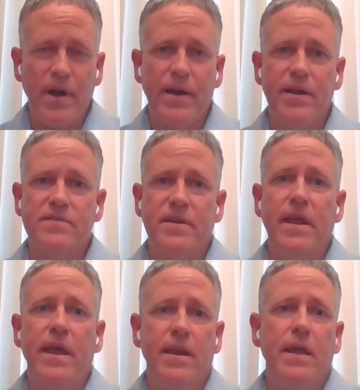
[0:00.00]
products
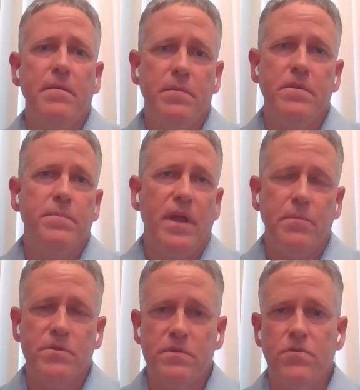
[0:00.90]
and to be
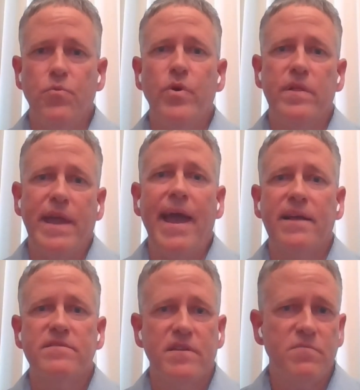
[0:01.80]
able to really
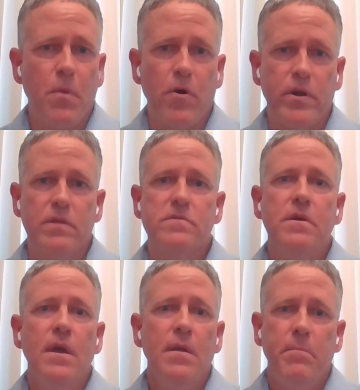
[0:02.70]
access markets.
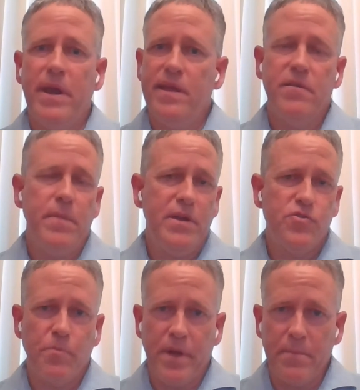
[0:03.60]
Many of the
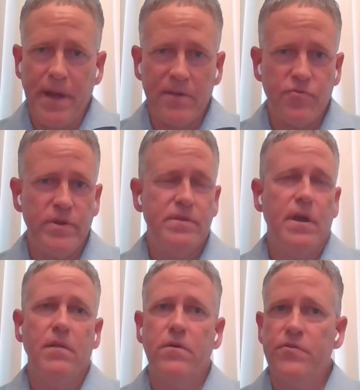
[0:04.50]
major big box
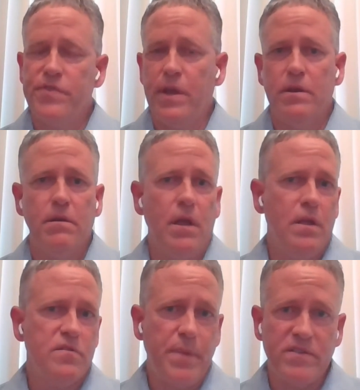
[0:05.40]
retailers and
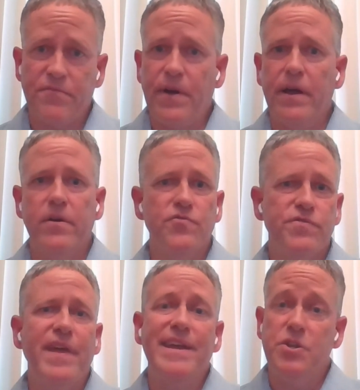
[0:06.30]
specifiers,
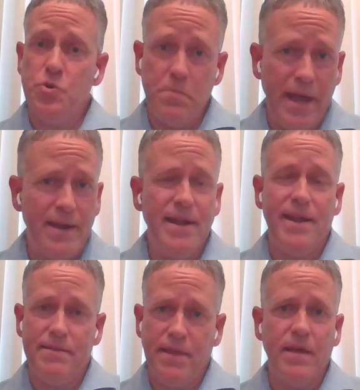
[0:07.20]
they do
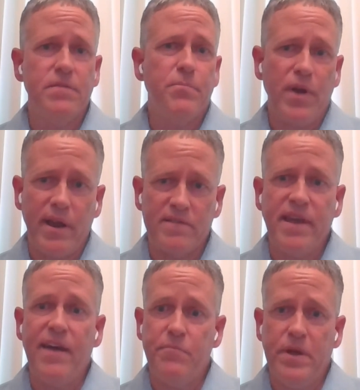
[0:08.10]
mandate that products
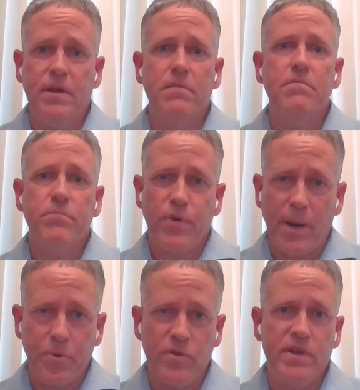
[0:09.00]
have been
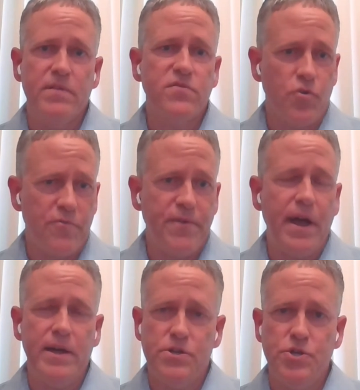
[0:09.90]
properly
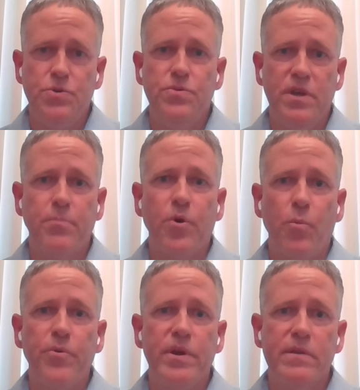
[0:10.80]
certified to the
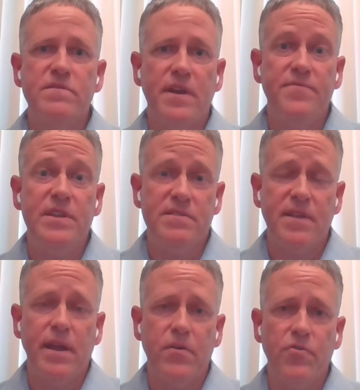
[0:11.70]
appropriate safety
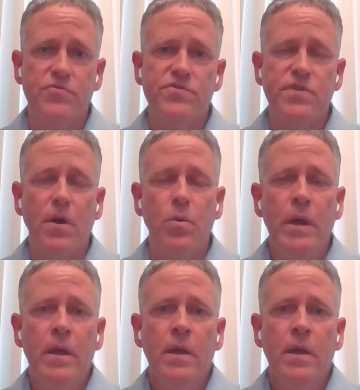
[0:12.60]
standards. So